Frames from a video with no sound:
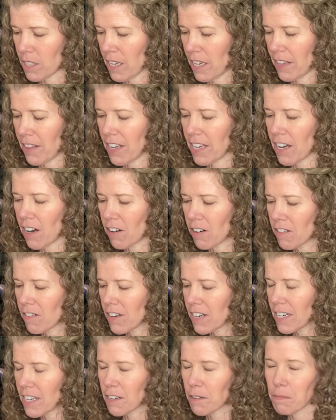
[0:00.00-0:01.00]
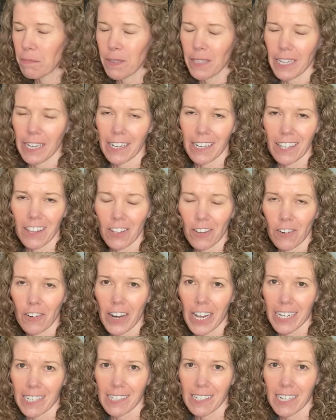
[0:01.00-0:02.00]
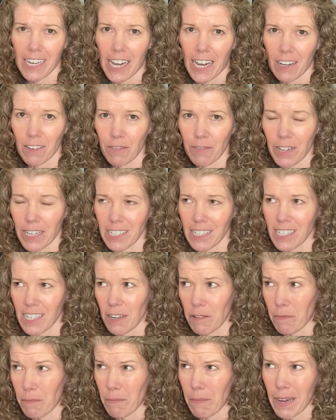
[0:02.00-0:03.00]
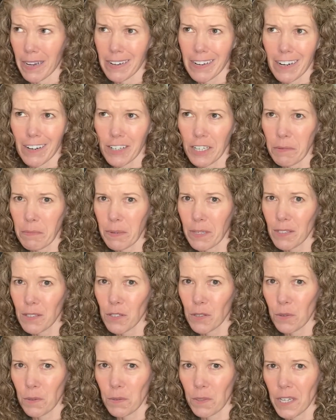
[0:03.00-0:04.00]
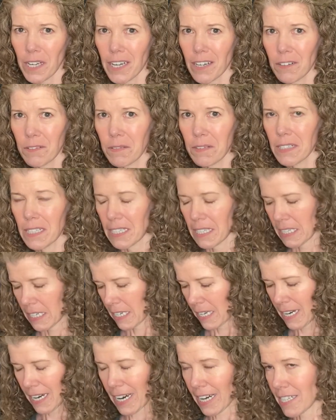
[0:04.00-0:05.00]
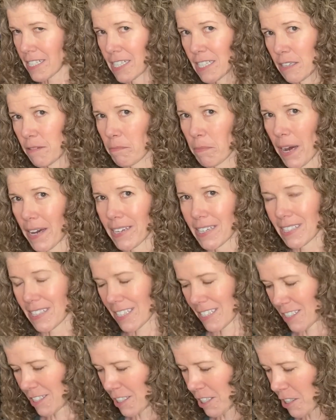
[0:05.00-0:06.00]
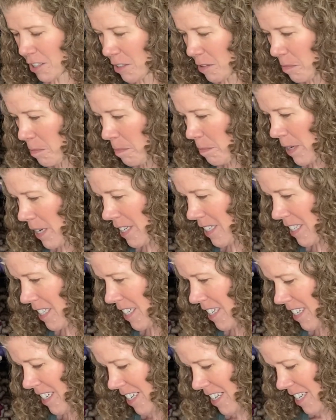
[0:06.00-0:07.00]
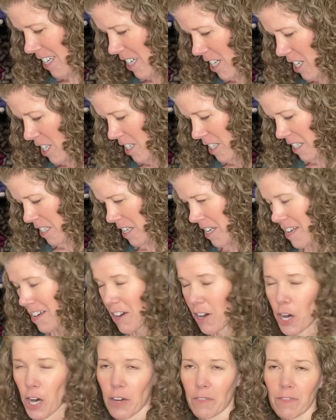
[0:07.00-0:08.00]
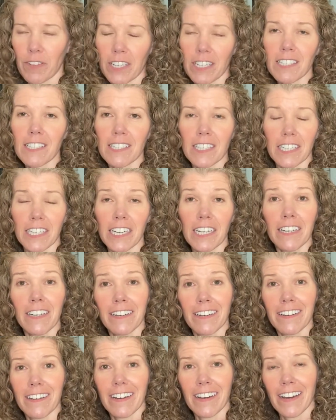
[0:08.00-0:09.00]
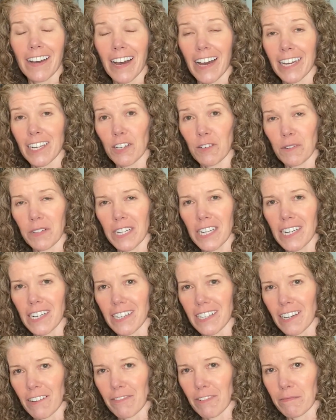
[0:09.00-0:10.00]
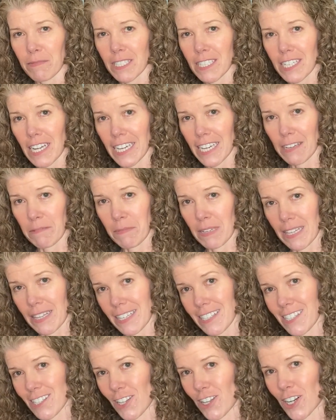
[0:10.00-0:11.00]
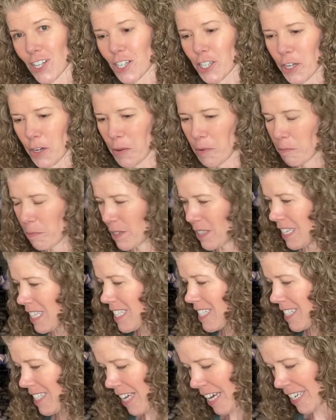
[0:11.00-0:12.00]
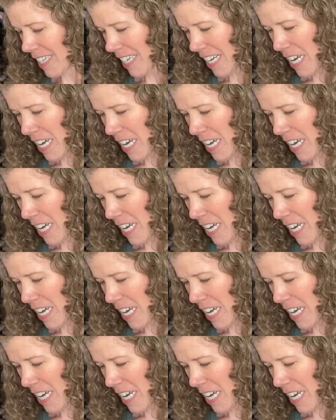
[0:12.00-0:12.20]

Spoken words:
and they already are planning their next Advent. It might already be sold out. I didn't buy it this year, but obviously I don't need it if it's taking me this long to open this set.